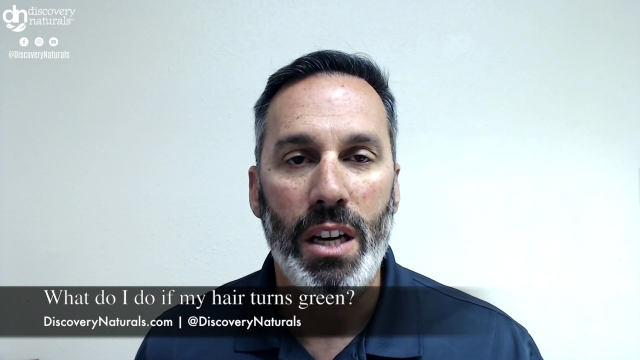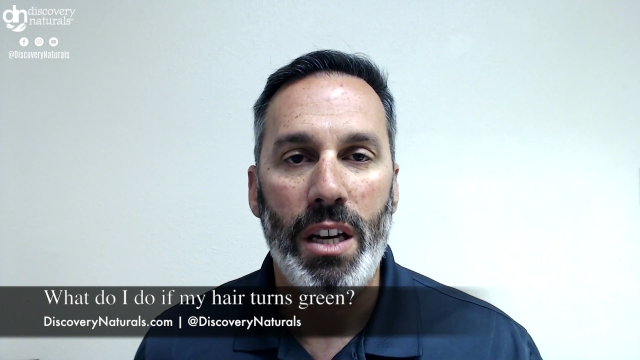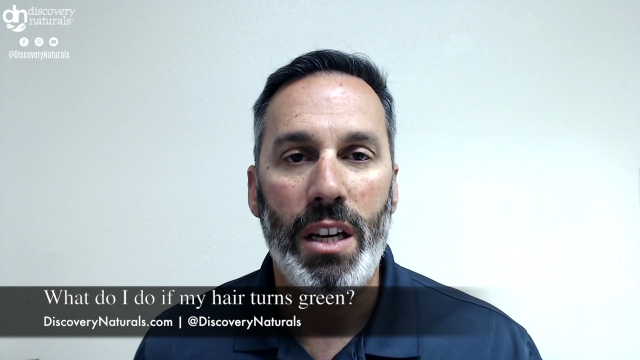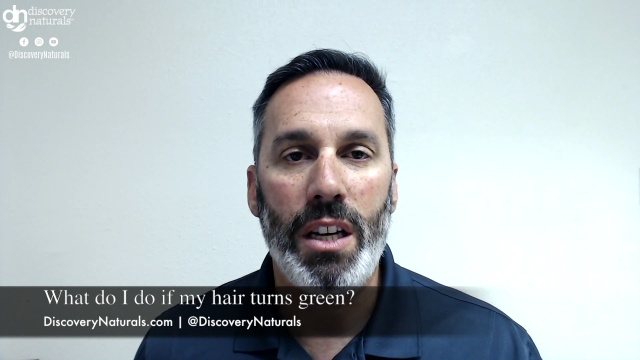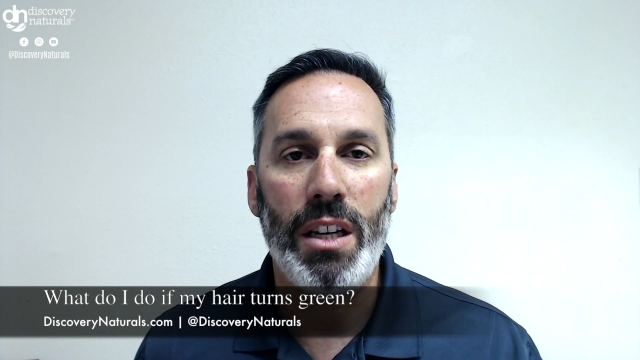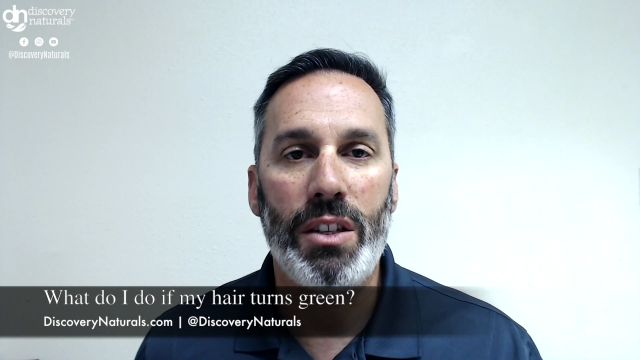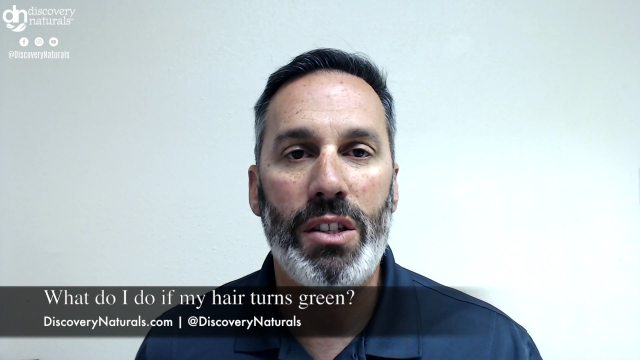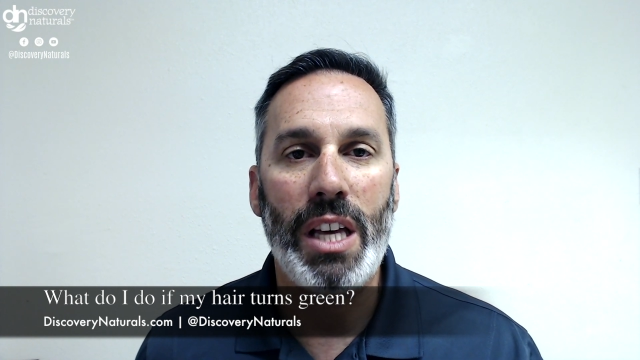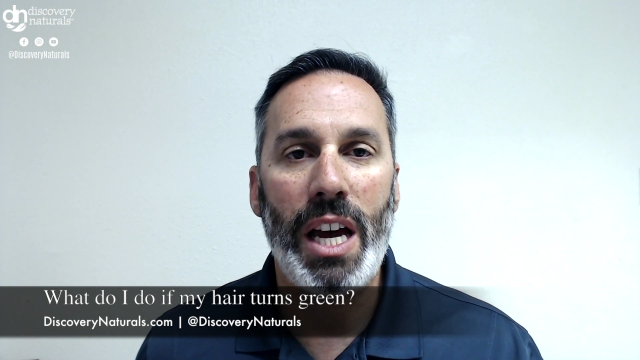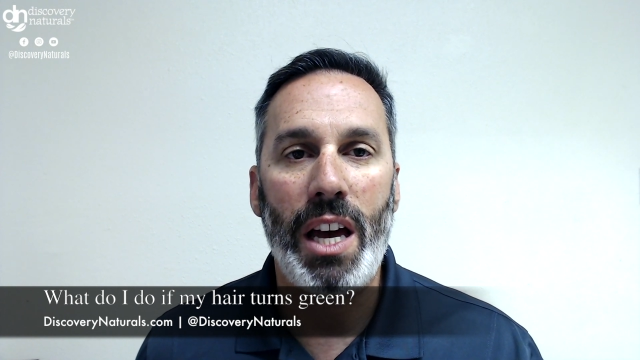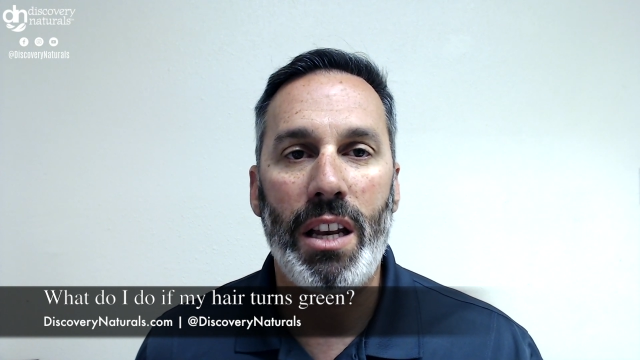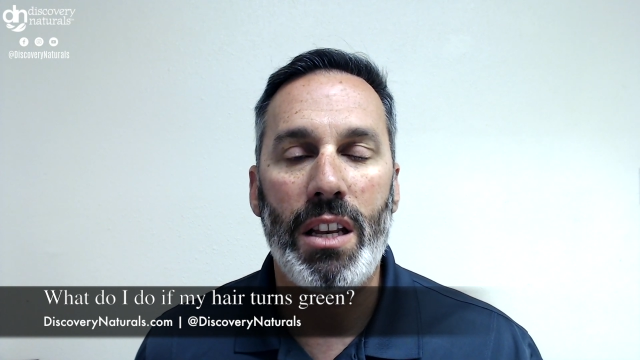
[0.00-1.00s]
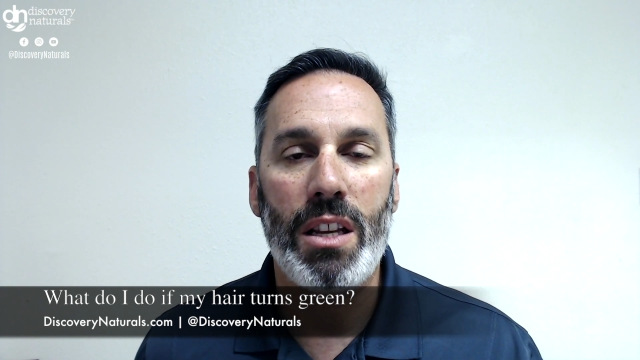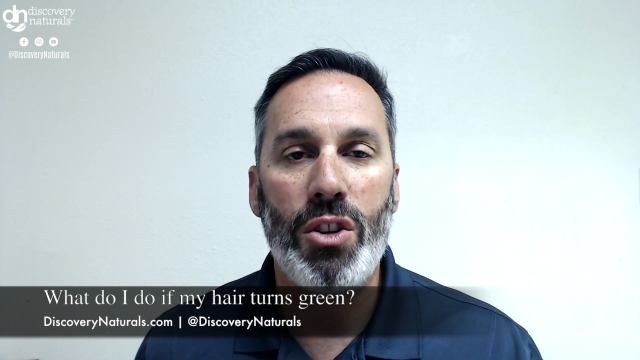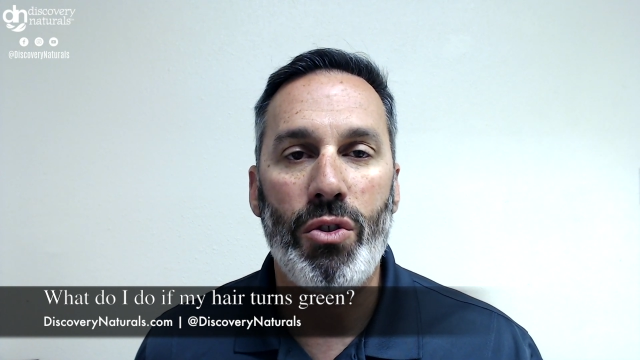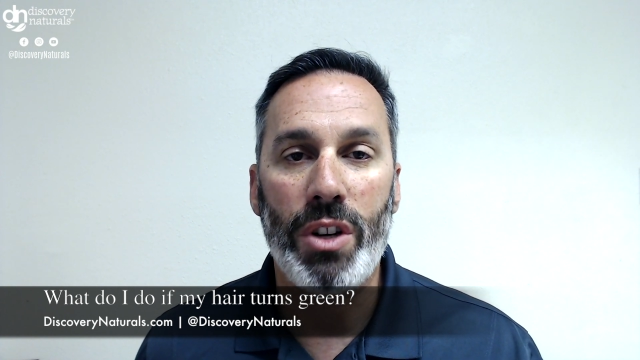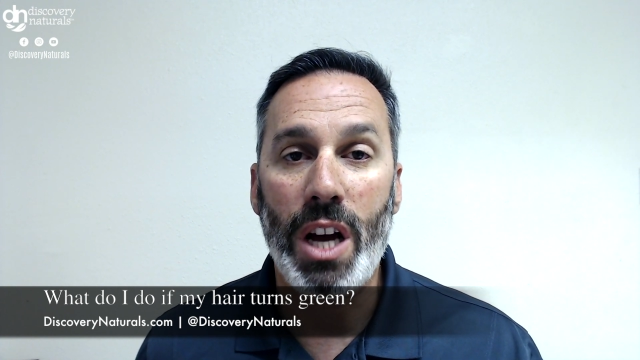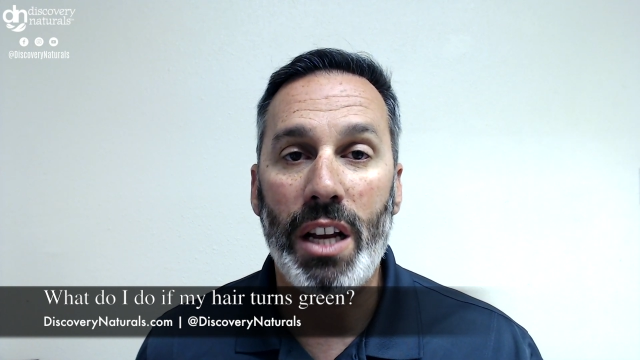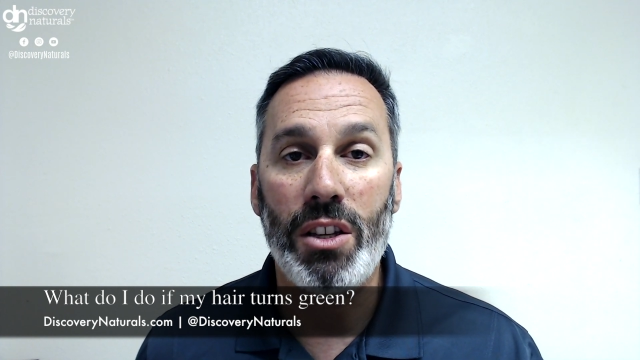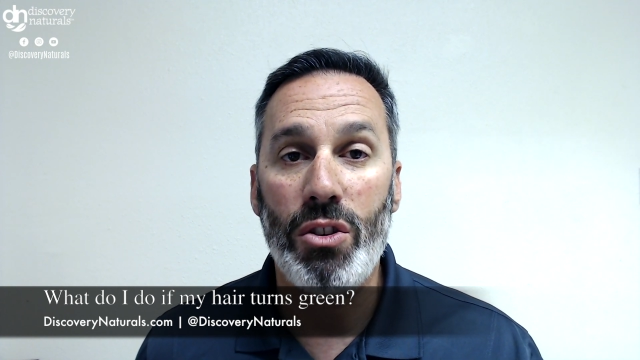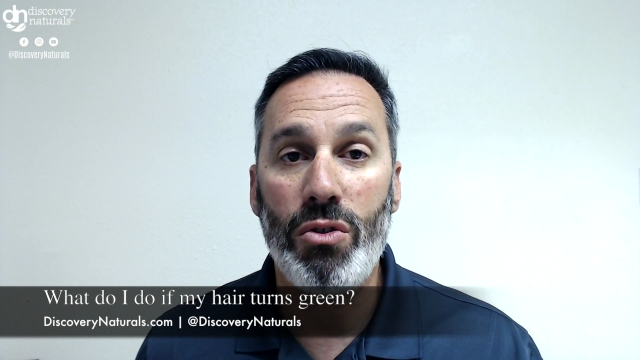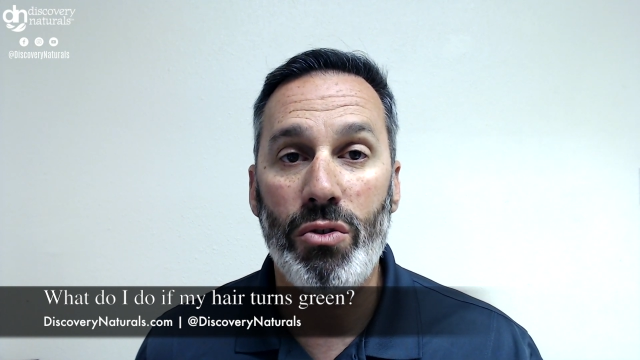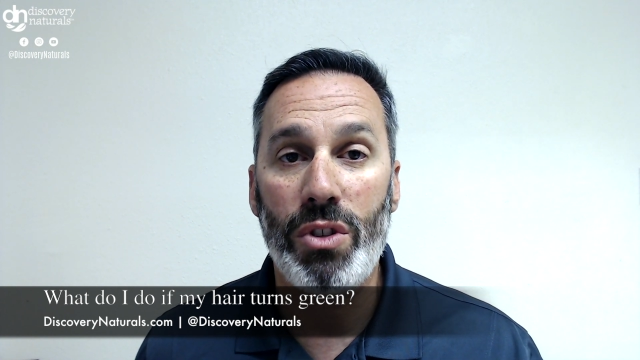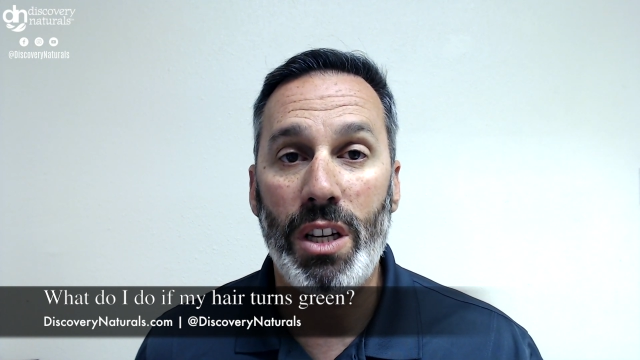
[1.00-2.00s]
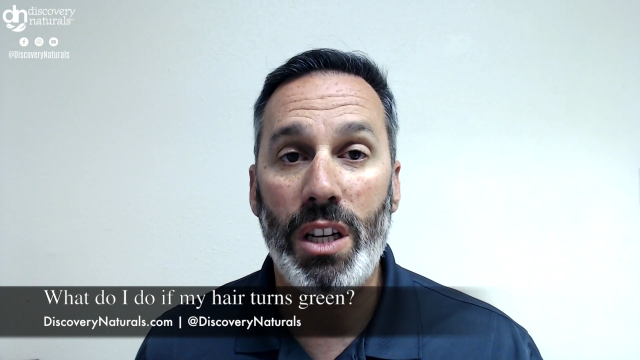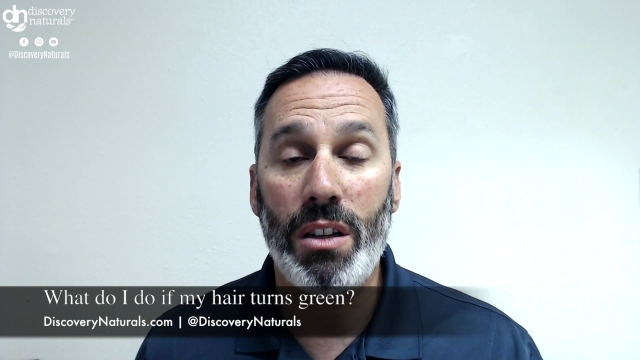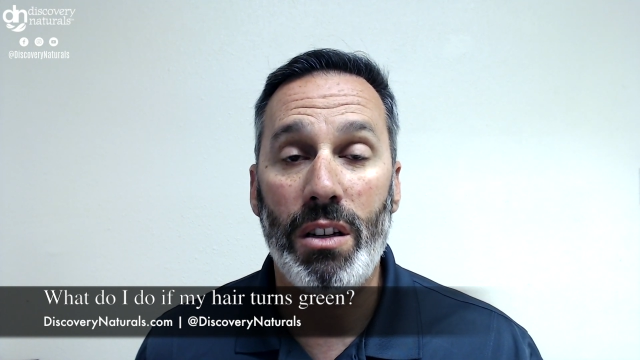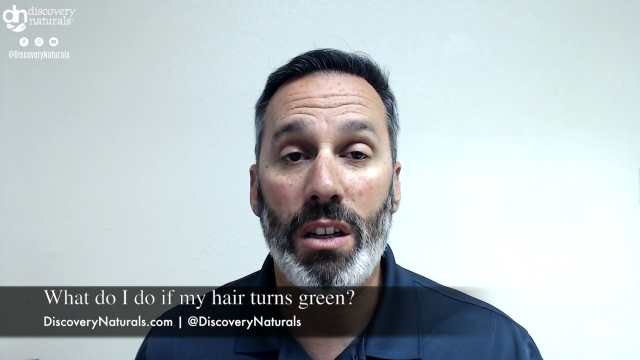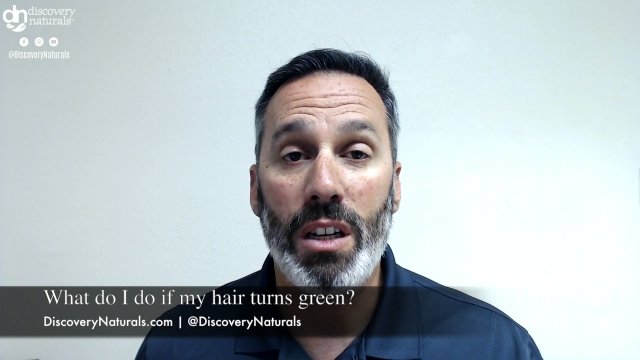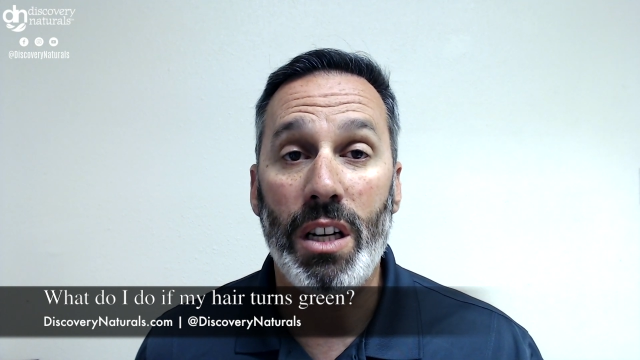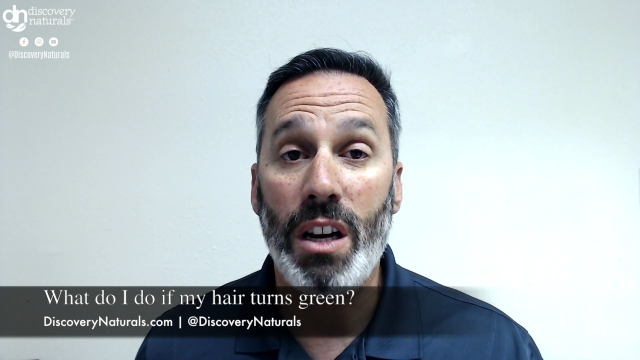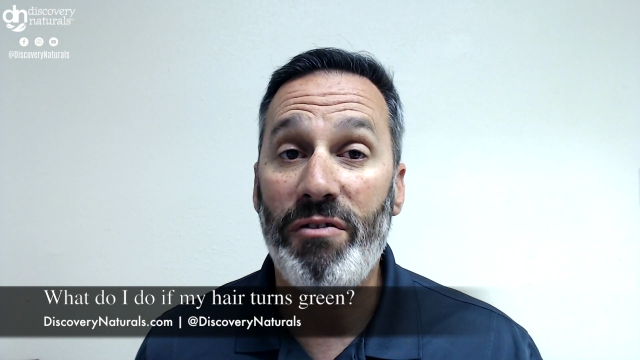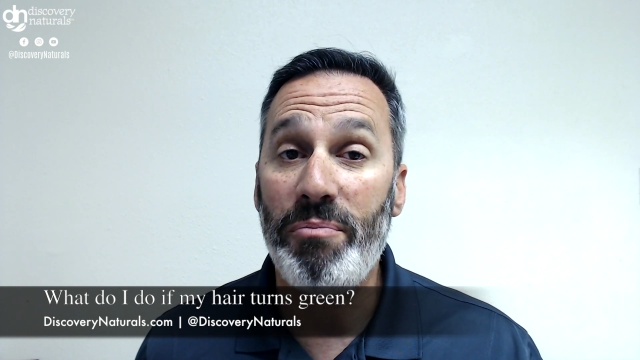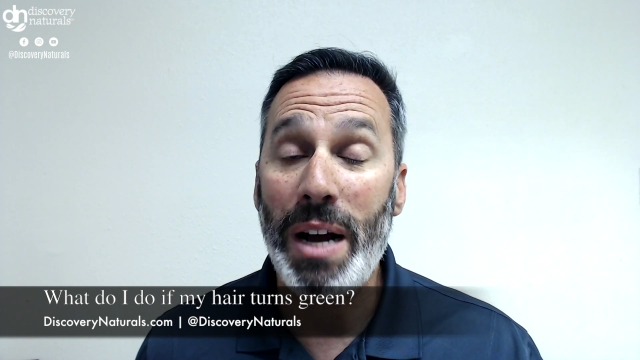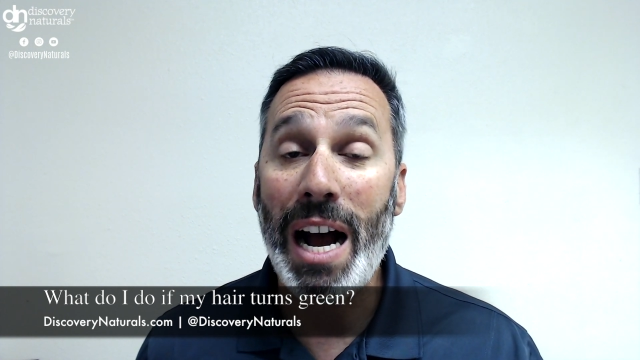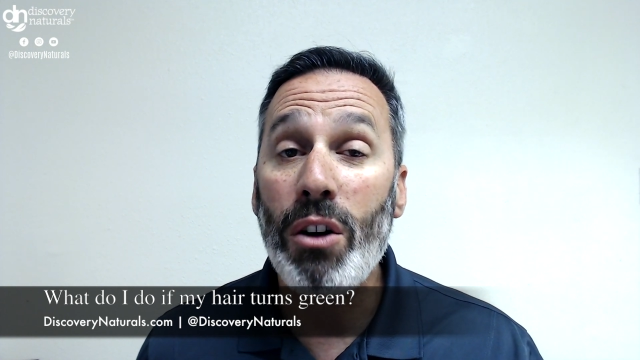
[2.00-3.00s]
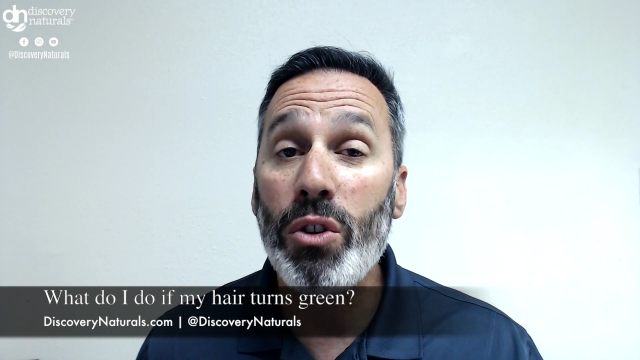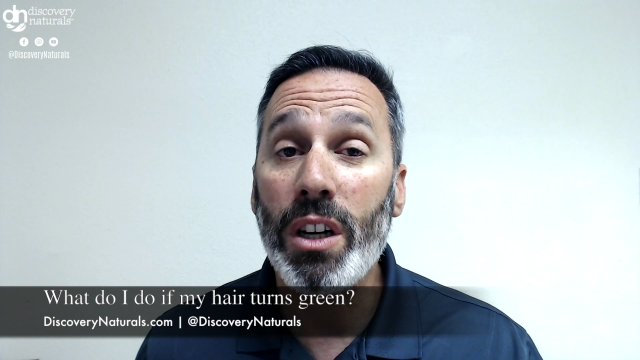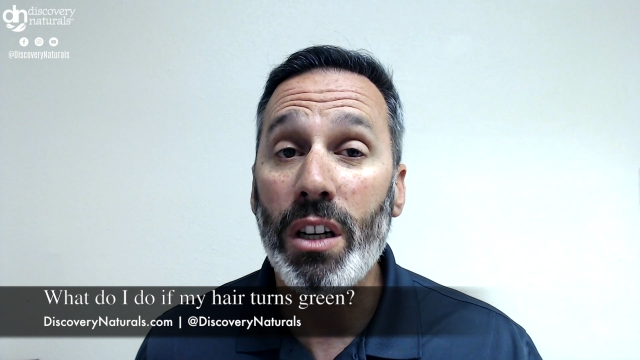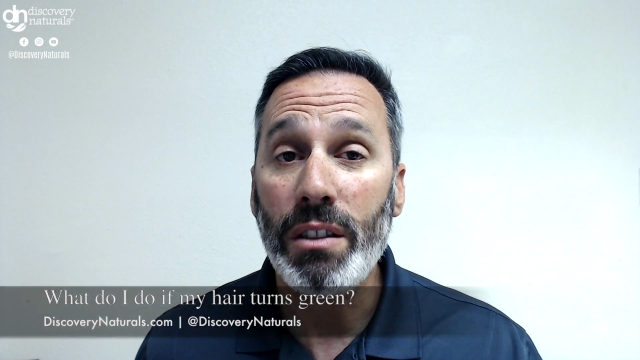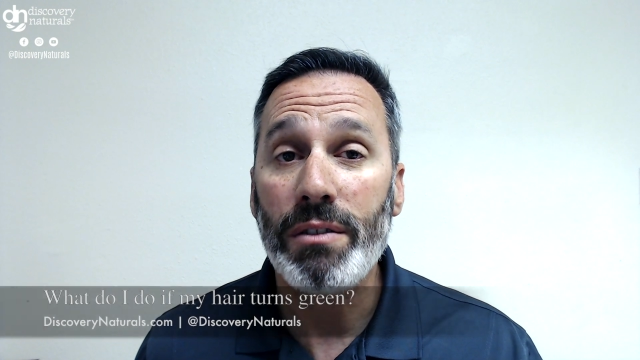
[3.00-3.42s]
is that you're not using enough powder,